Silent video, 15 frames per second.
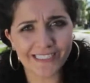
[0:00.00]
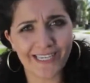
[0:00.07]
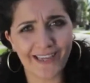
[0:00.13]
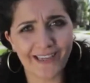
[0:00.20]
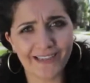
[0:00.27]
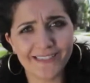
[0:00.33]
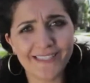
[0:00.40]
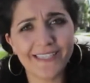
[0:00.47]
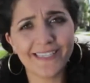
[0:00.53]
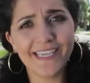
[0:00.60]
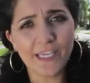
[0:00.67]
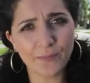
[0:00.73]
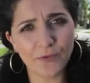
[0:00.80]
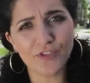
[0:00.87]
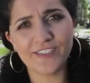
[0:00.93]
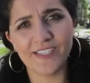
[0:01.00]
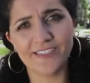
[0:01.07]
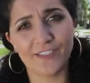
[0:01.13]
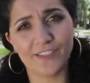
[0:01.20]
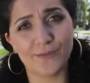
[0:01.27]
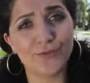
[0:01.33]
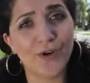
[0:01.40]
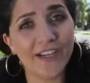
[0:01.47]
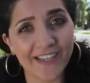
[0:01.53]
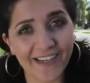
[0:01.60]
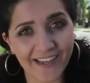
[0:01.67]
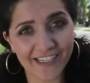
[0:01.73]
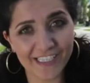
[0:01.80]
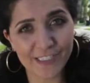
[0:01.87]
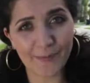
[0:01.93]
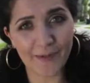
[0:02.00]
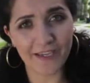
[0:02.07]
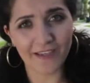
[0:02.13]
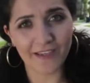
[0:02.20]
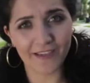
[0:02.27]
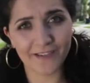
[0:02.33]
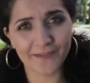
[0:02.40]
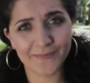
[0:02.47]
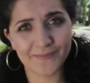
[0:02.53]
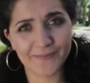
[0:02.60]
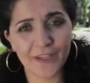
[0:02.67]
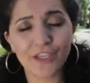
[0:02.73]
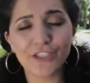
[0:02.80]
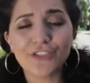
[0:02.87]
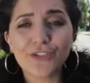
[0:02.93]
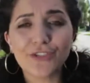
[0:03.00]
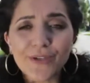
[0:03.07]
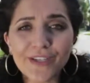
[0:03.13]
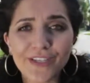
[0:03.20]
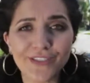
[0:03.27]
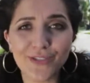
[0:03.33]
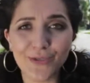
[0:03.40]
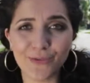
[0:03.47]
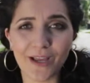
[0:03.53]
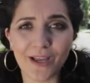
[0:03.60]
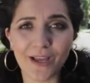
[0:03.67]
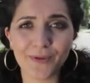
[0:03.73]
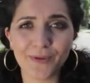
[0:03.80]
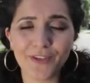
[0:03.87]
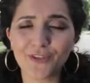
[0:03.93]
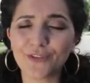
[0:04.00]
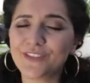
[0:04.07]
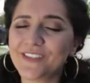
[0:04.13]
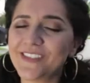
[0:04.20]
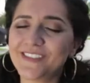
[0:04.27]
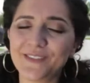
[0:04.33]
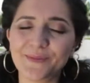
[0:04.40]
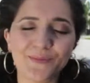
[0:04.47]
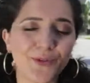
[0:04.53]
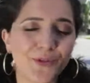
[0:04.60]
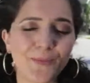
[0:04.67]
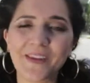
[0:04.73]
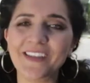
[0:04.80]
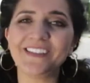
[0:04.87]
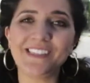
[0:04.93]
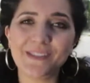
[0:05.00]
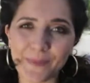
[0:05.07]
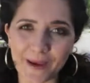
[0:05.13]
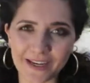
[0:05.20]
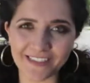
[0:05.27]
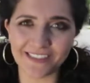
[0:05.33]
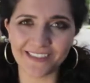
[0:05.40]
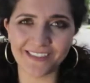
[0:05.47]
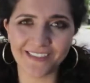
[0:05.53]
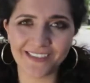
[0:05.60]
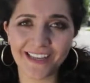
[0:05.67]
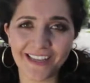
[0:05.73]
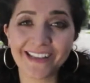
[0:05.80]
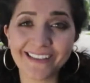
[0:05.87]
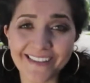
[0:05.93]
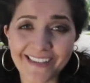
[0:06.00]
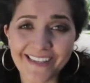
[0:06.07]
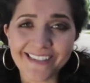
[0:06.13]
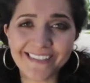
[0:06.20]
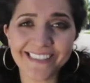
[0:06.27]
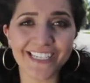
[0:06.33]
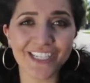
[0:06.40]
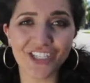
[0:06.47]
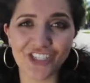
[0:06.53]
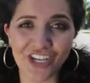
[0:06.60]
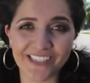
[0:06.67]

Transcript: idea to keep your system running at its peak. During a tune-up, your system will be inspected, cleaned, and